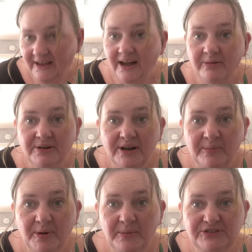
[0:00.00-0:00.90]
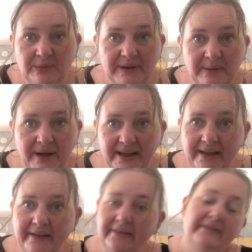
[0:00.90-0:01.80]
I'm gonna go put all my shopping away.
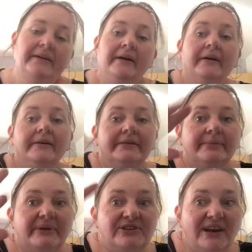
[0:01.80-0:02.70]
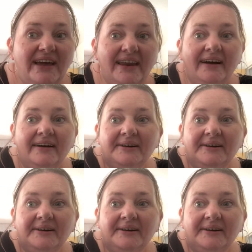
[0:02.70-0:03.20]
Speak to you later.